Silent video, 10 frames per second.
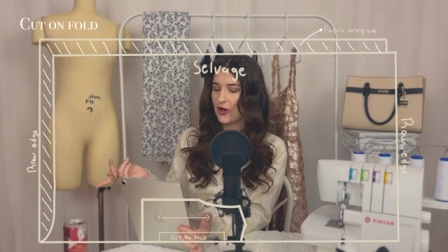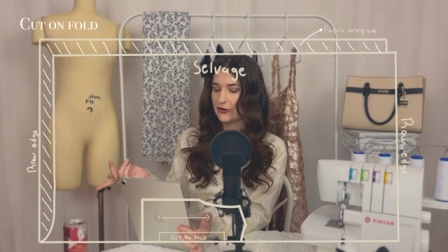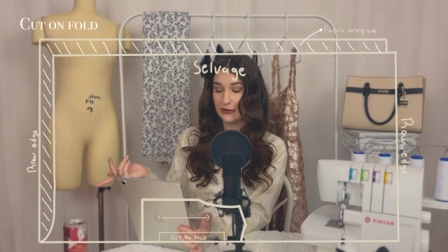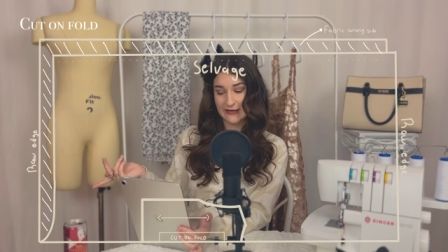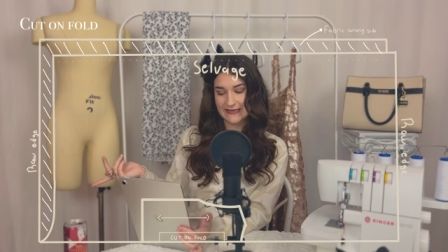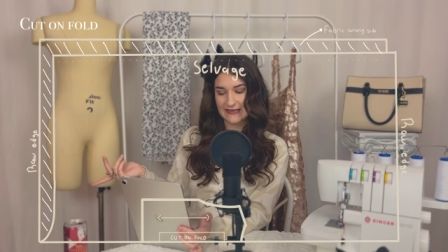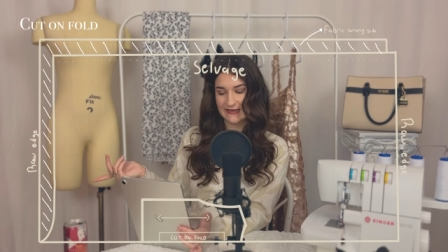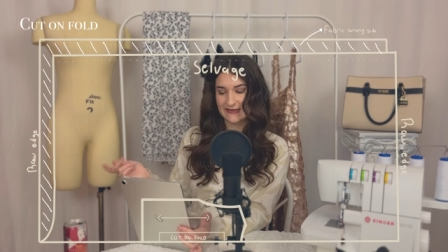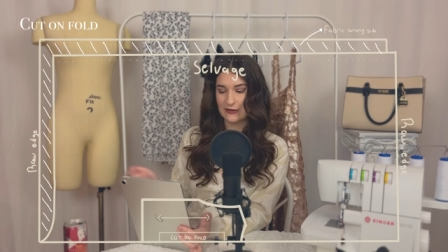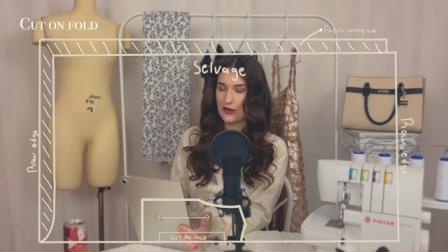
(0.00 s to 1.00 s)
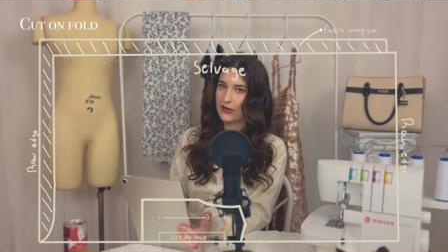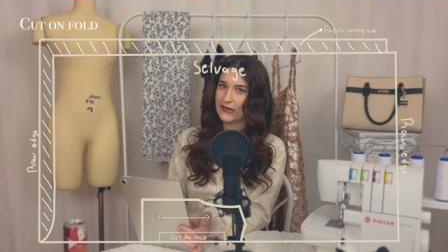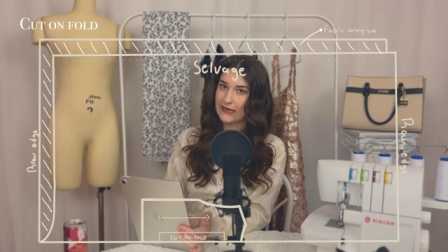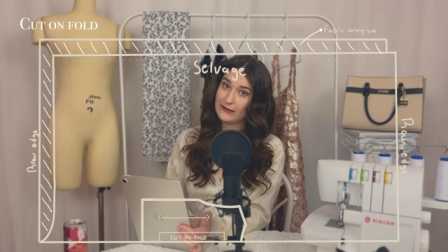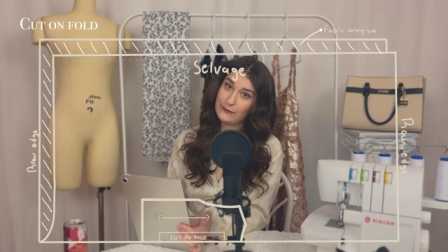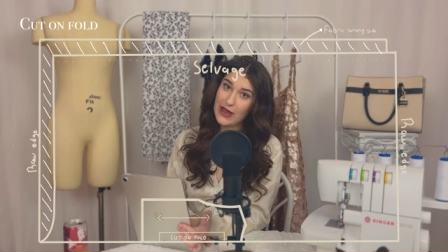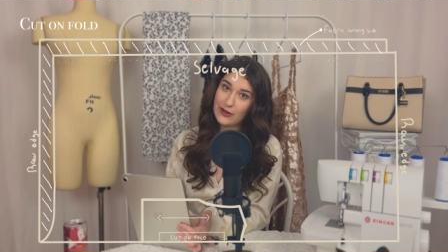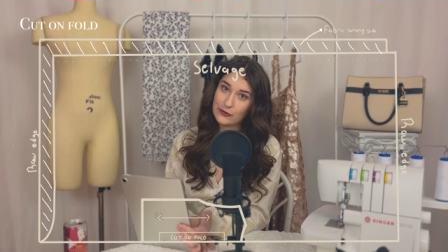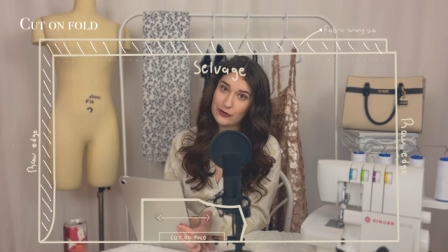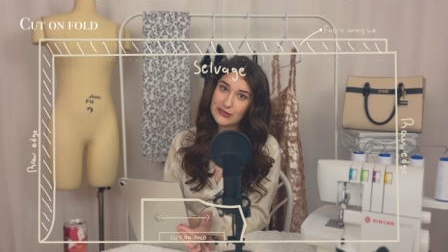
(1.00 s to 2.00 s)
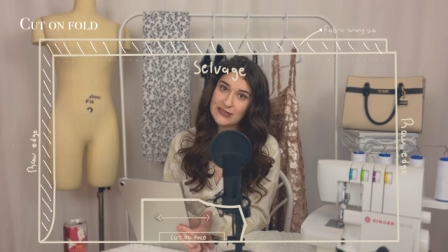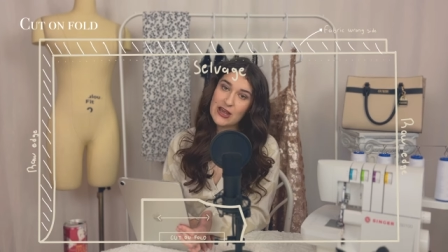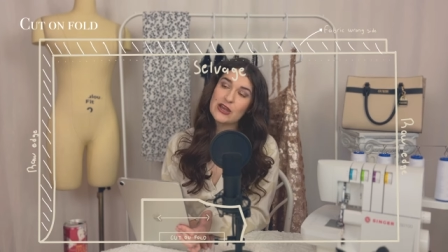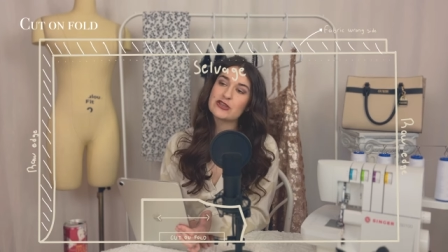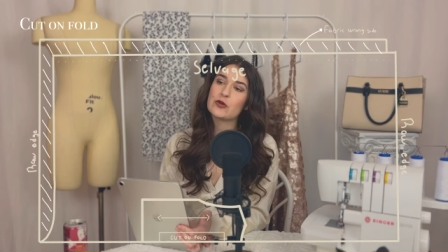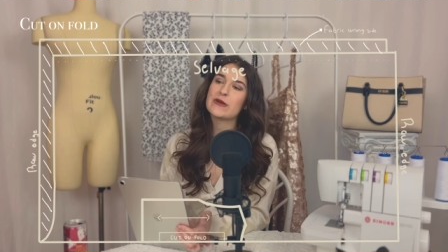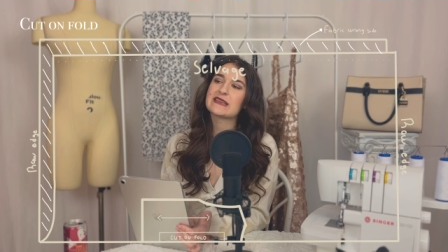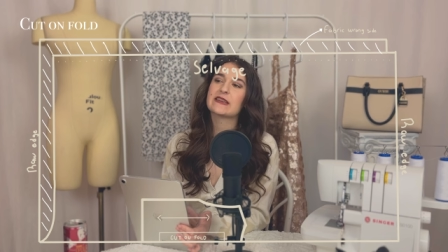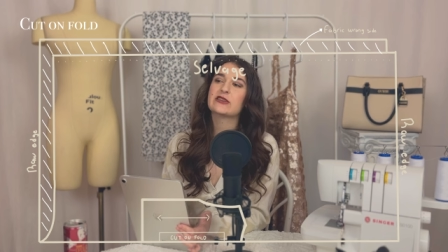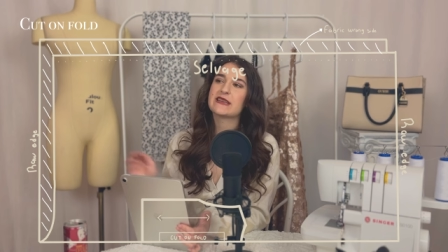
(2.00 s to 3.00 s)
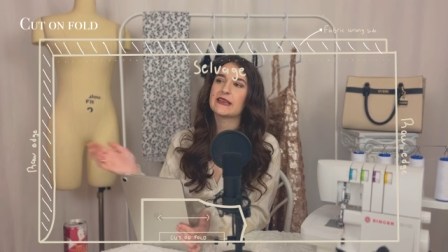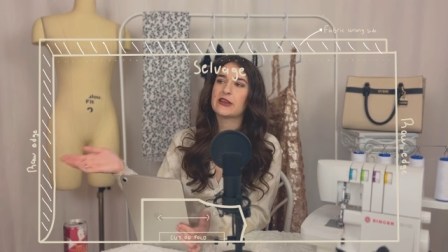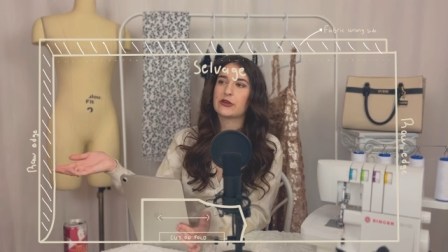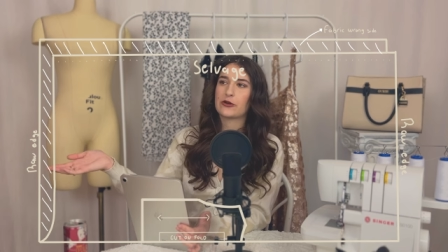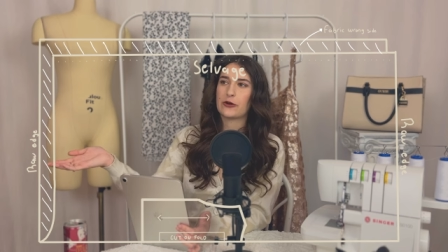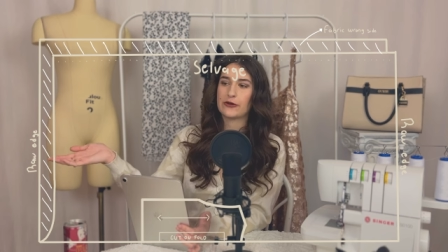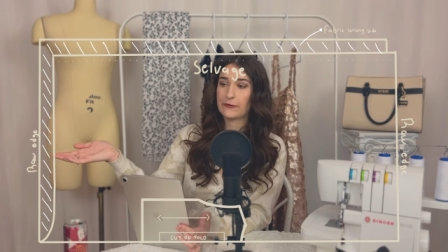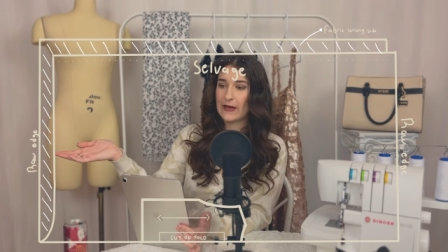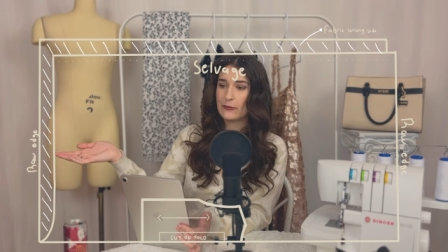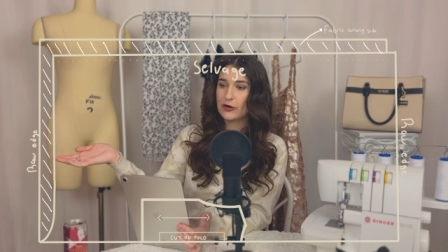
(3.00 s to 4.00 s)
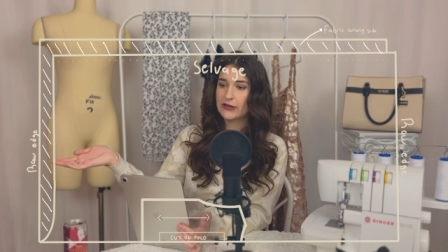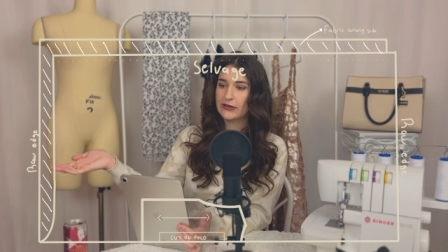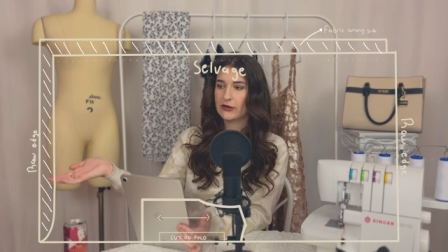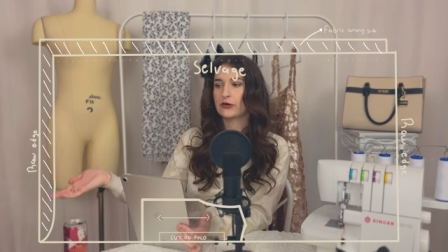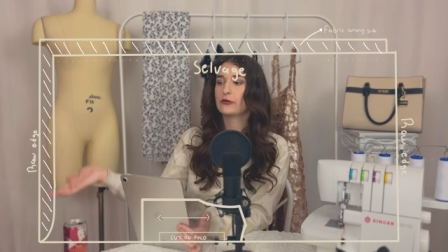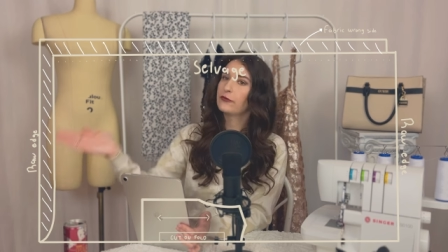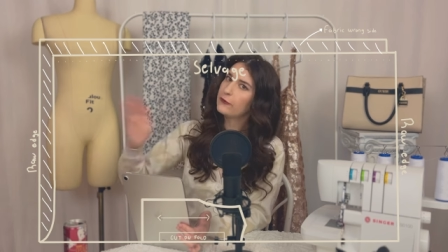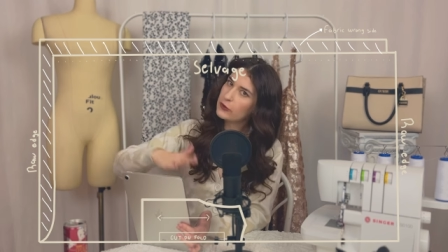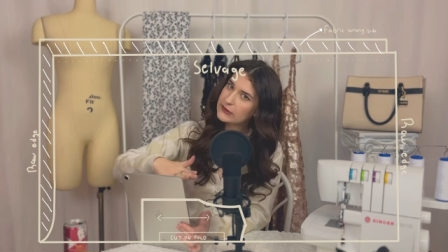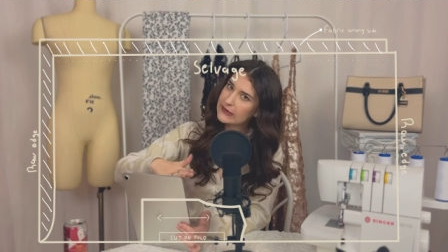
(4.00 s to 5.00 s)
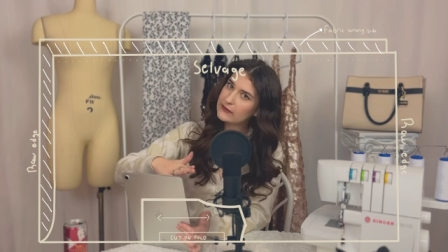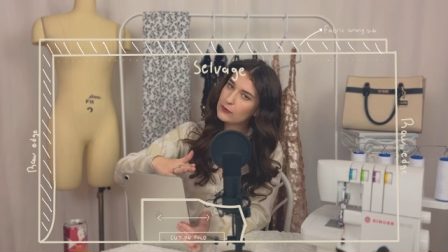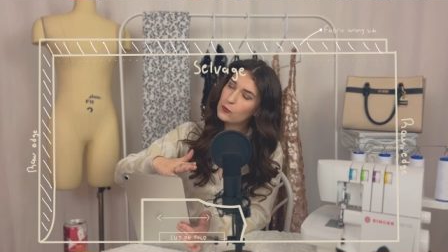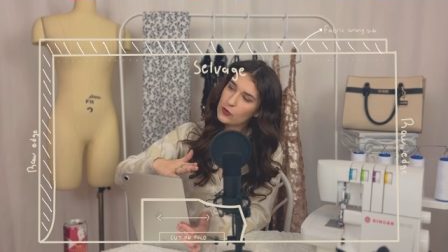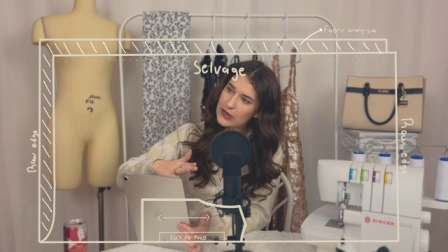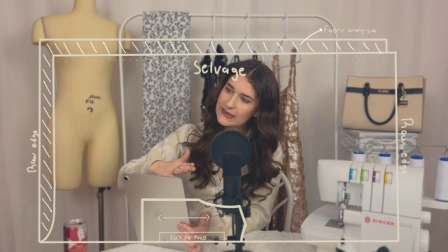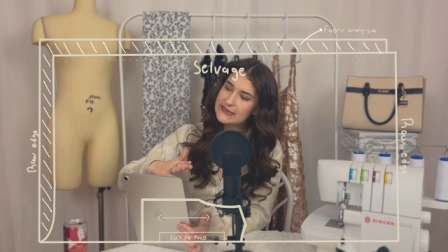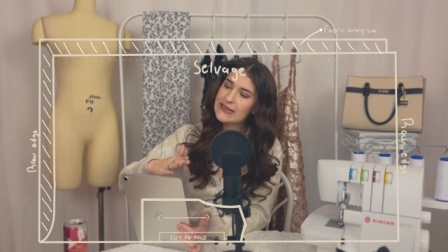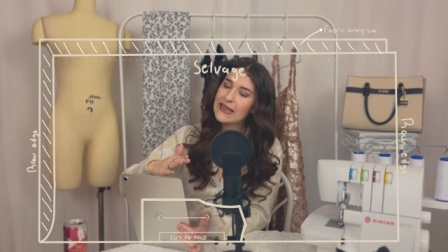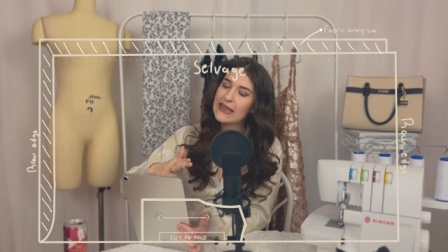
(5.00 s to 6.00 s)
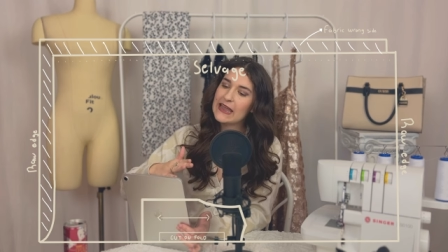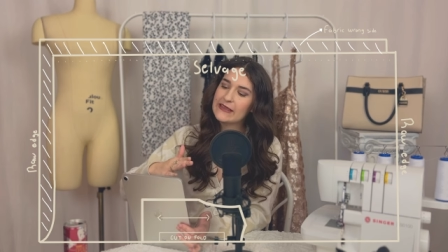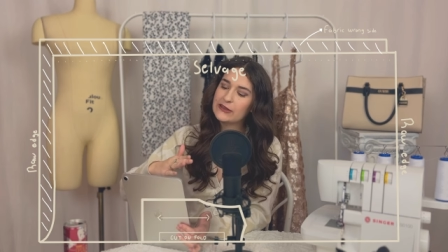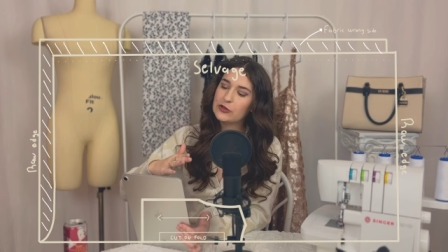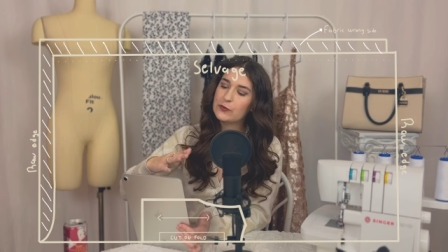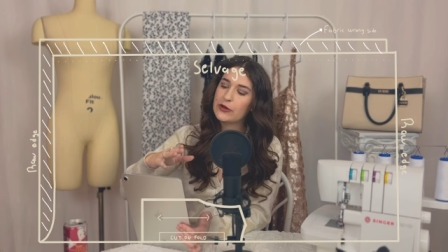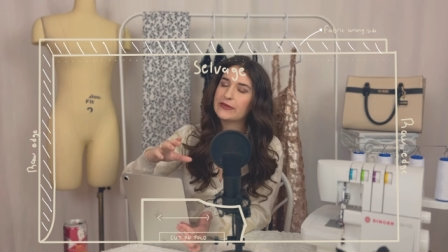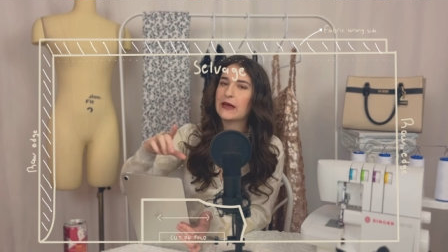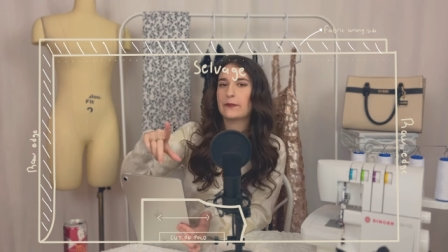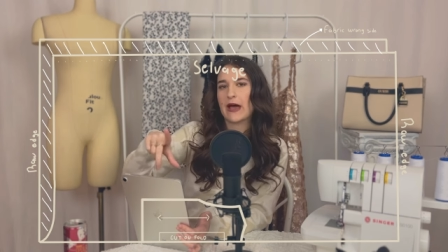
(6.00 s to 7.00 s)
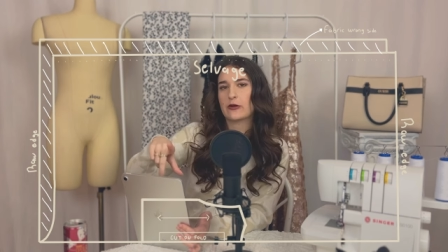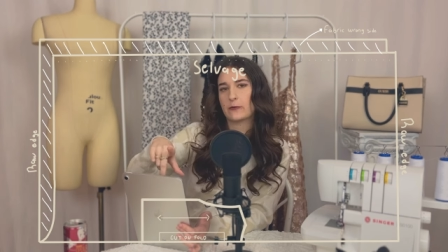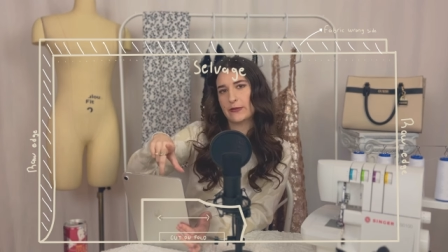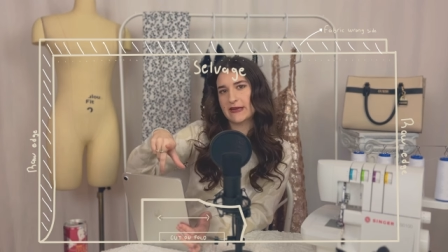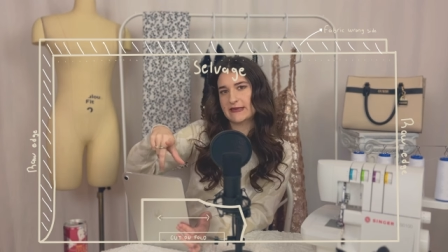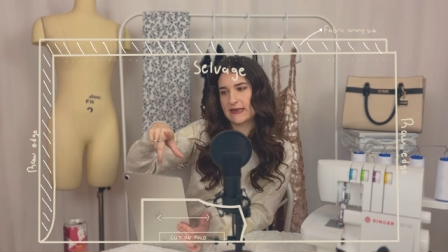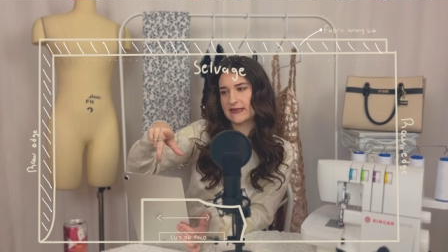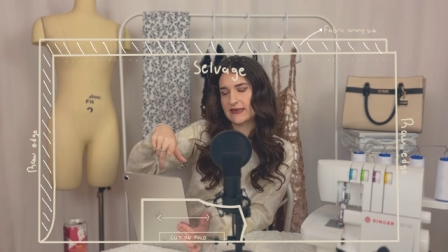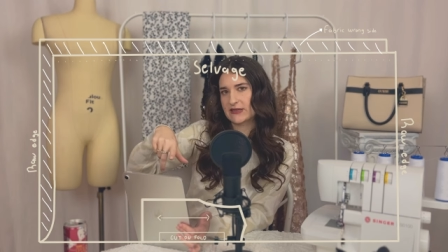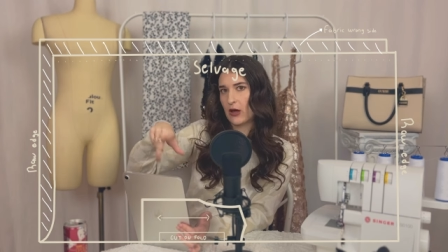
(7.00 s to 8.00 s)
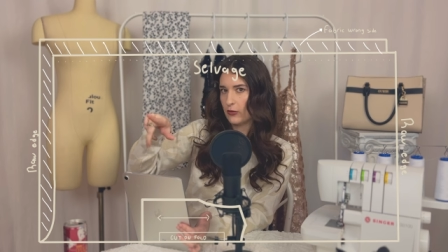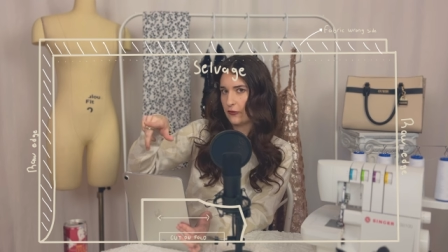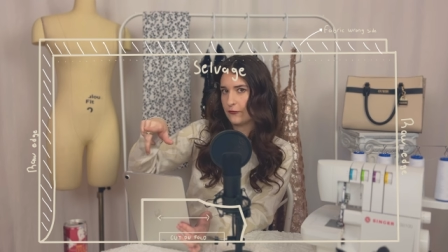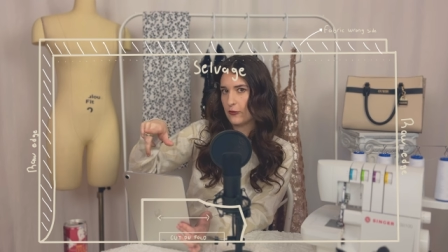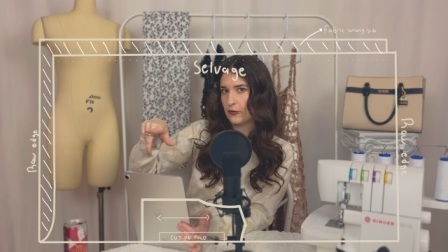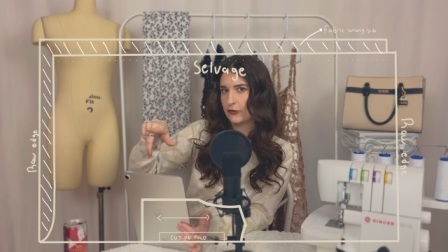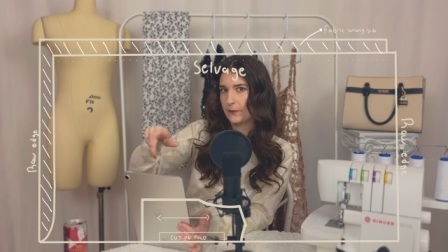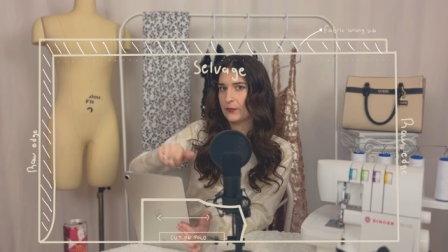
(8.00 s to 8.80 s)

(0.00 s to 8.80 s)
you're gonna see this a lot in patterns. So basically you take your fabric, you fold it once, and then you put that pattern piece that says cut on the fold,